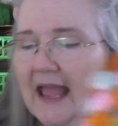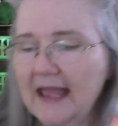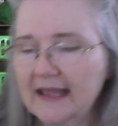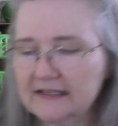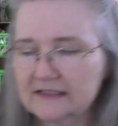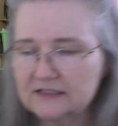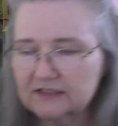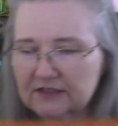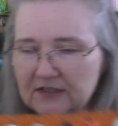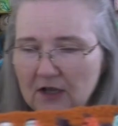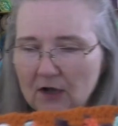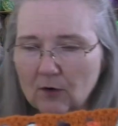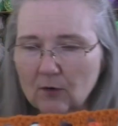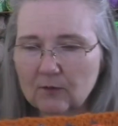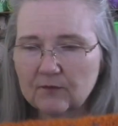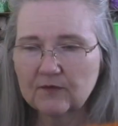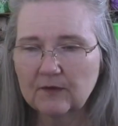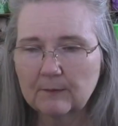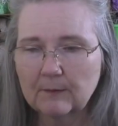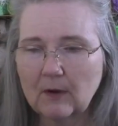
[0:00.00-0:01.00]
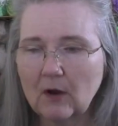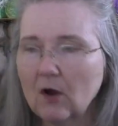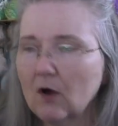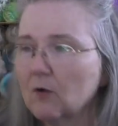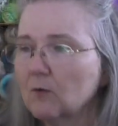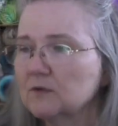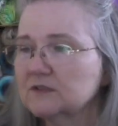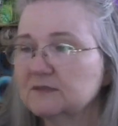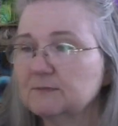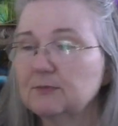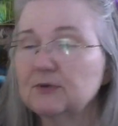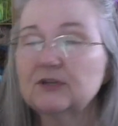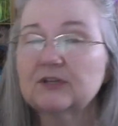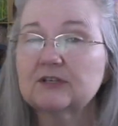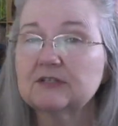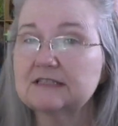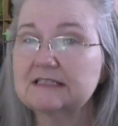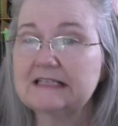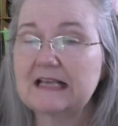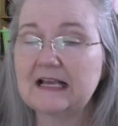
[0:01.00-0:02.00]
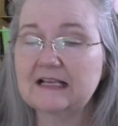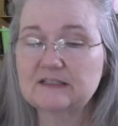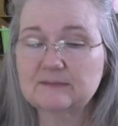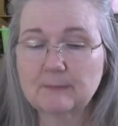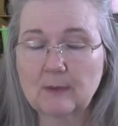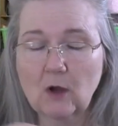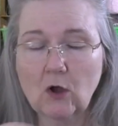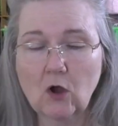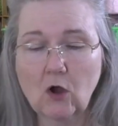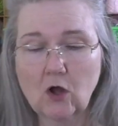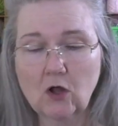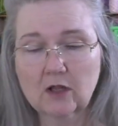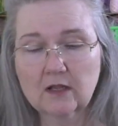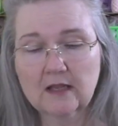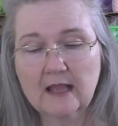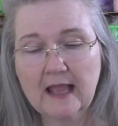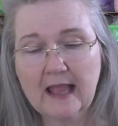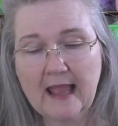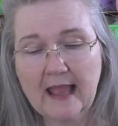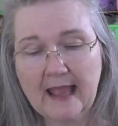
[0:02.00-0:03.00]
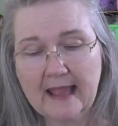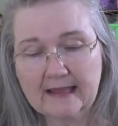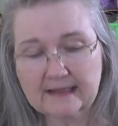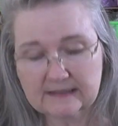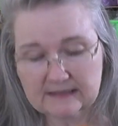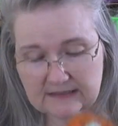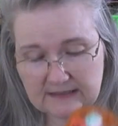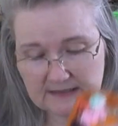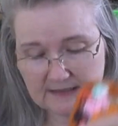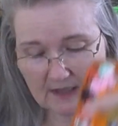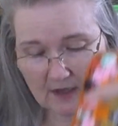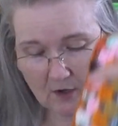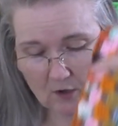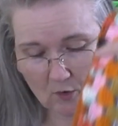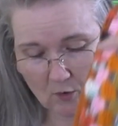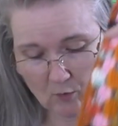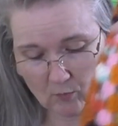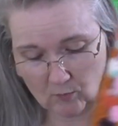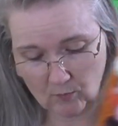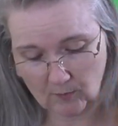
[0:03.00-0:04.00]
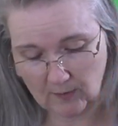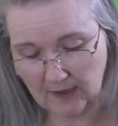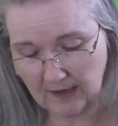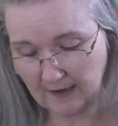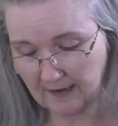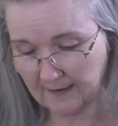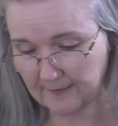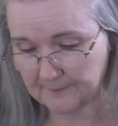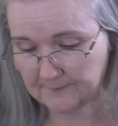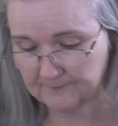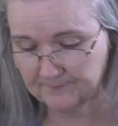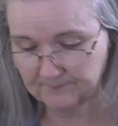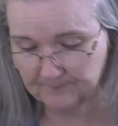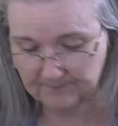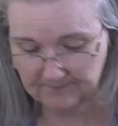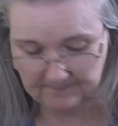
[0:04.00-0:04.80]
And so the ball was a pretty good sized ball. And so, um,